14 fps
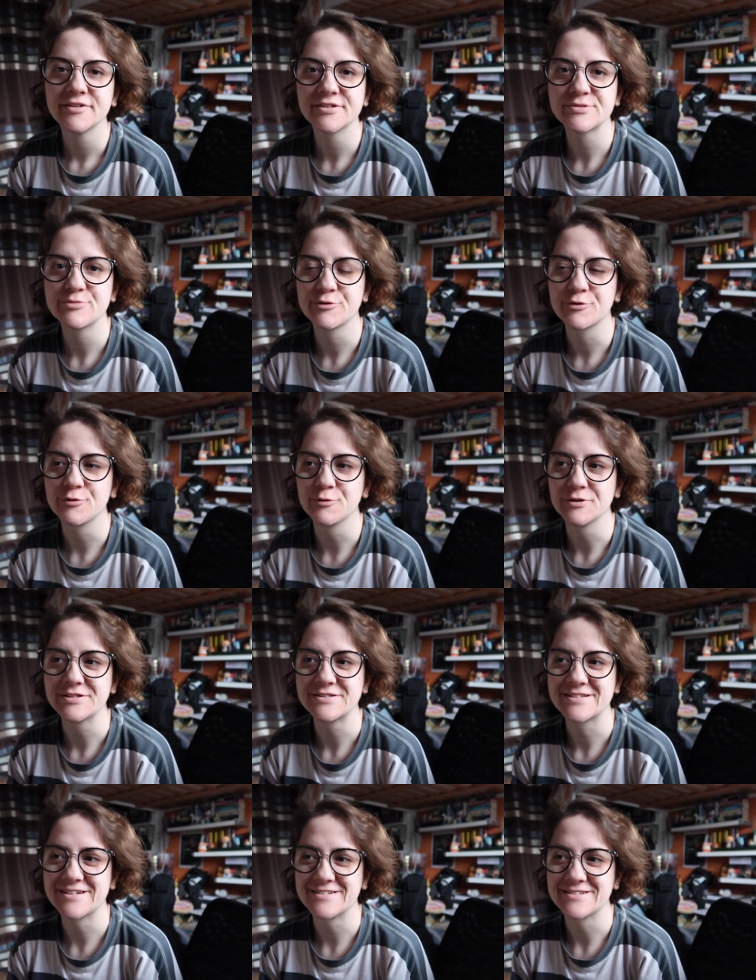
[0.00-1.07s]
This haul
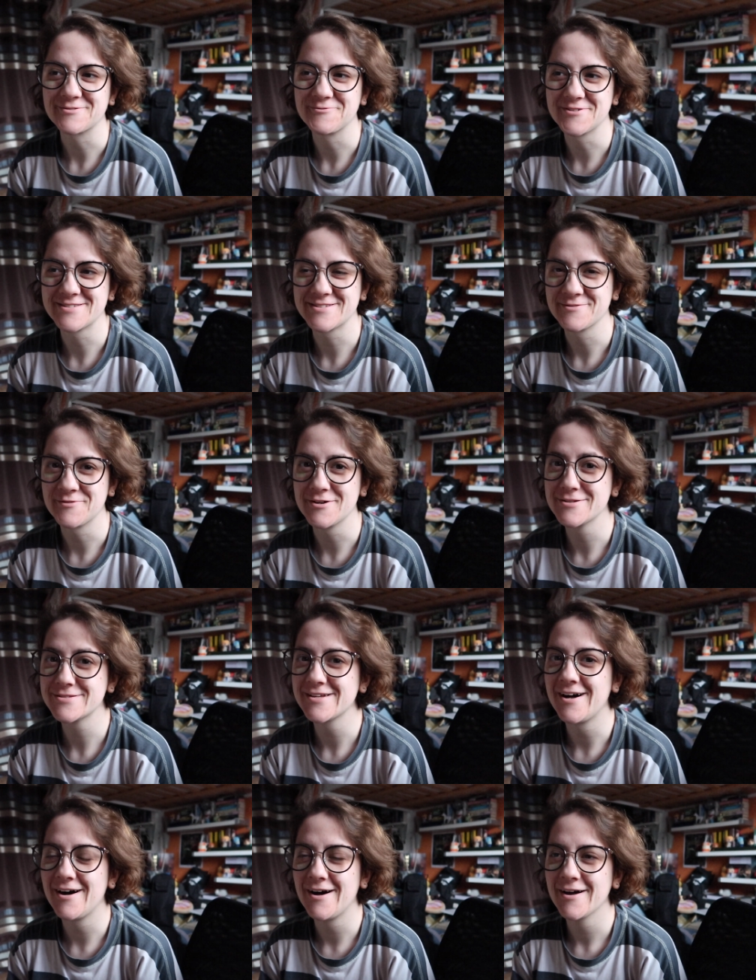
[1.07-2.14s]
is getting worse and
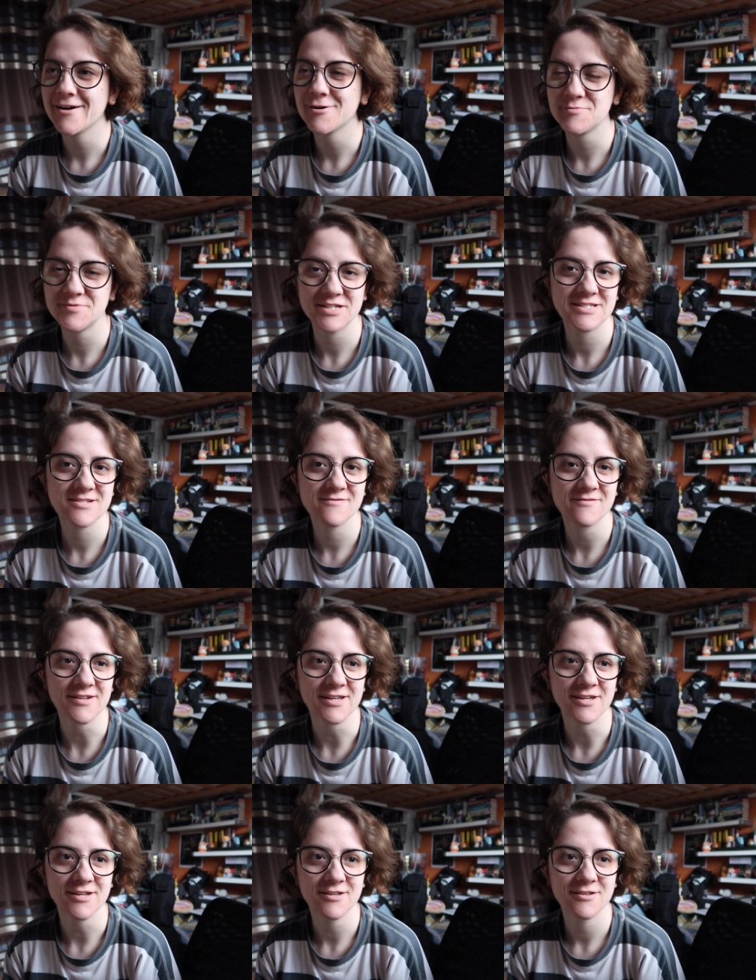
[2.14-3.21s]
worse. I
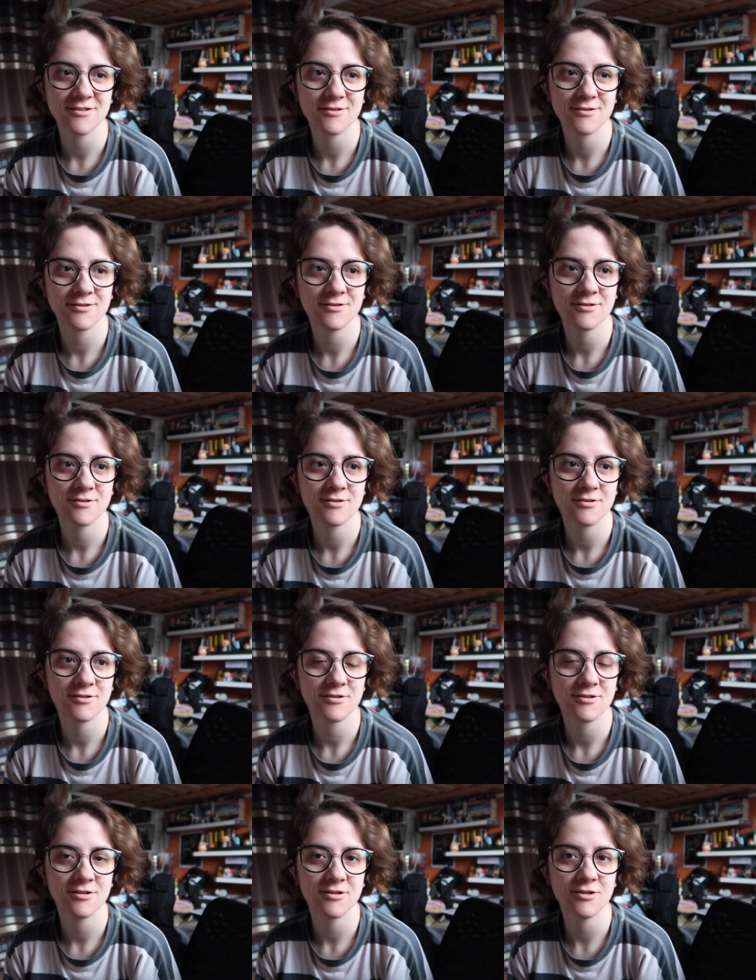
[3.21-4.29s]
objectively
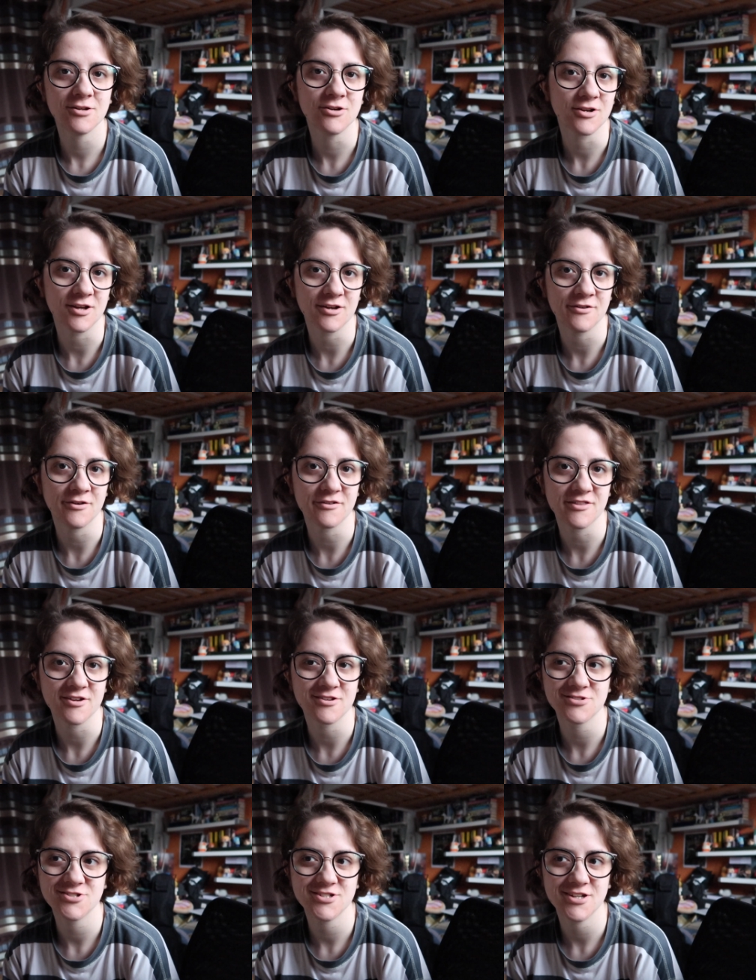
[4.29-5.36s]
look like
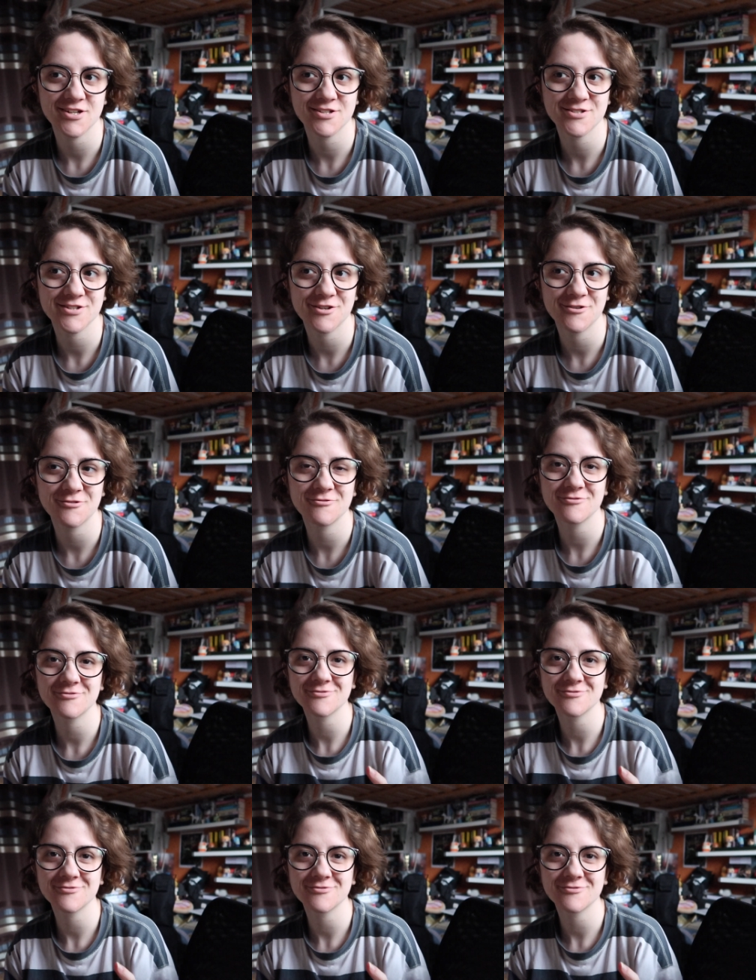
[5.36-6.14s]
nothing today, so...